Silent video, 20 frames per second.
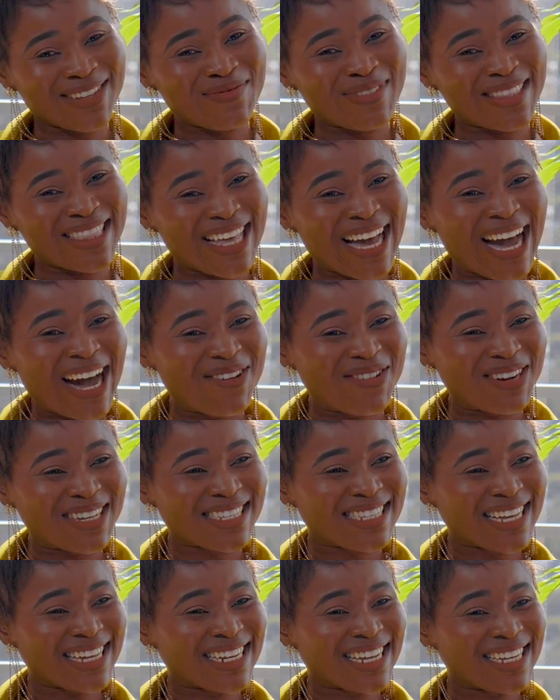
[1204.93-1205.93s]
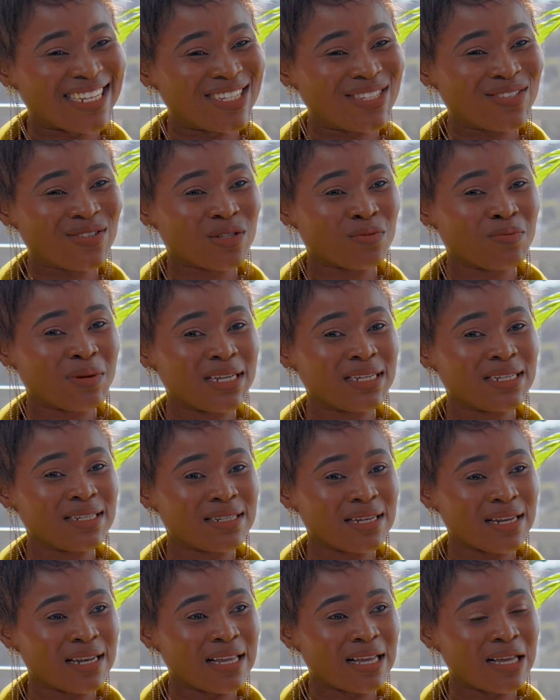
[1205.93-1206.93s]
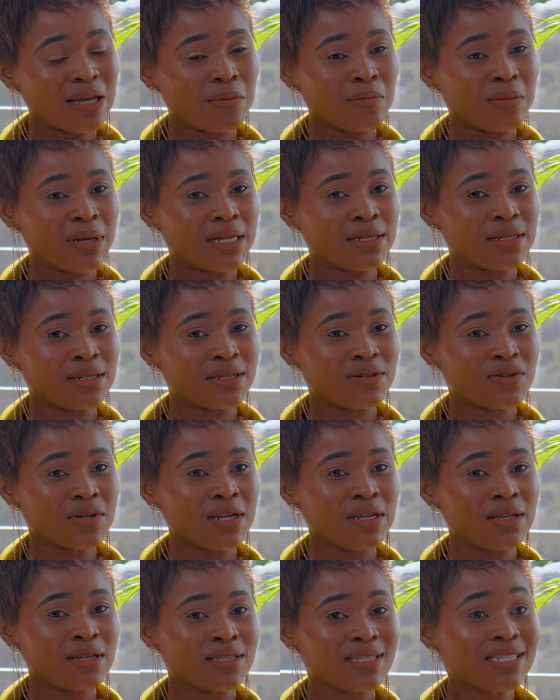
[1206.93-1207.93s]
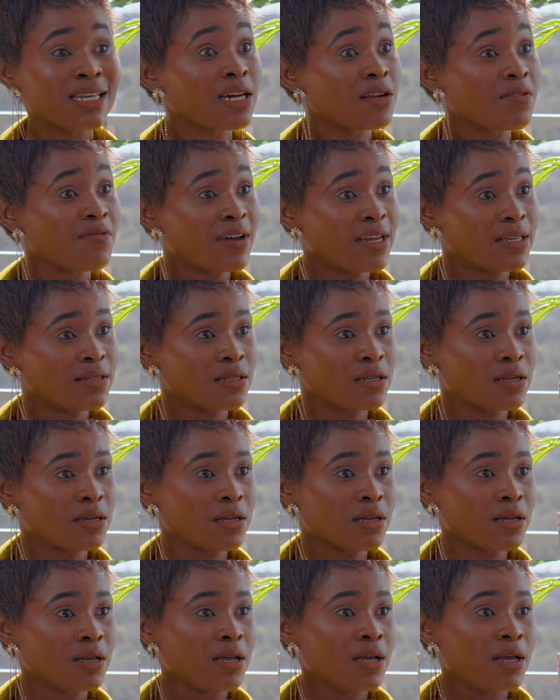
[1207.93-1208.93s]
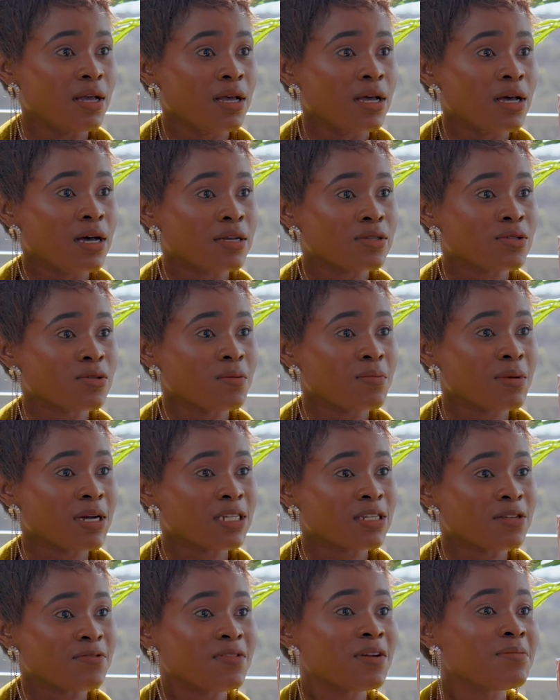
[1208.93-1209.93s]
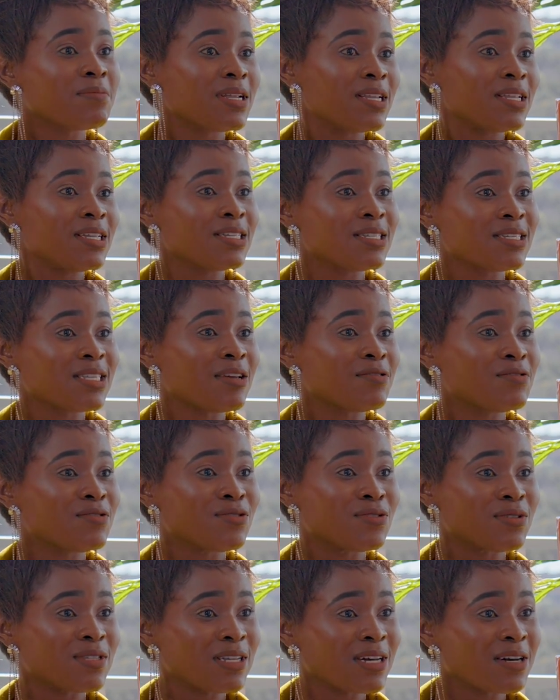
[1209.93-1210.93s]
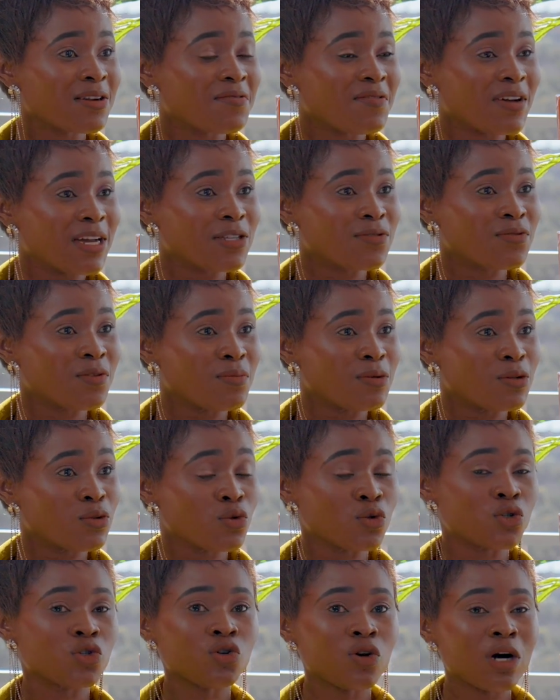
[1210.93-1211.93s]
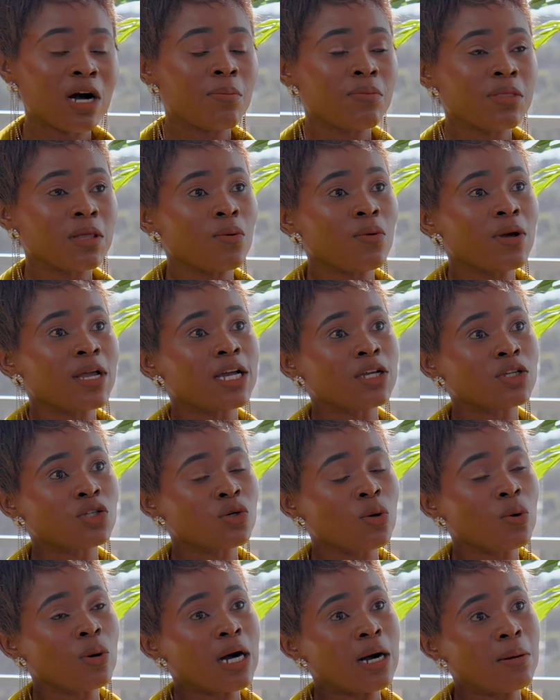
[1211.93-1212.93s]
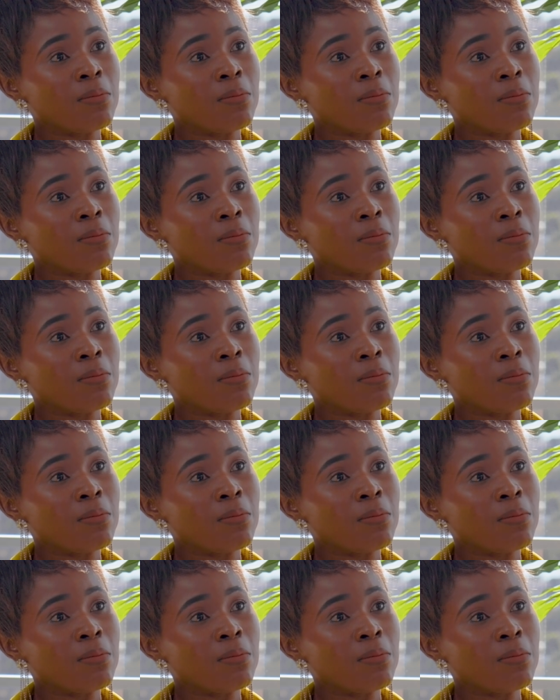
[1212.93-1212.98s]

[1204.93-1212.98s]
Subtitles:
I mean the hours that I need to spend in the lab and really sacrificing so much. Families have to sacrifice for me to show up the way I show up.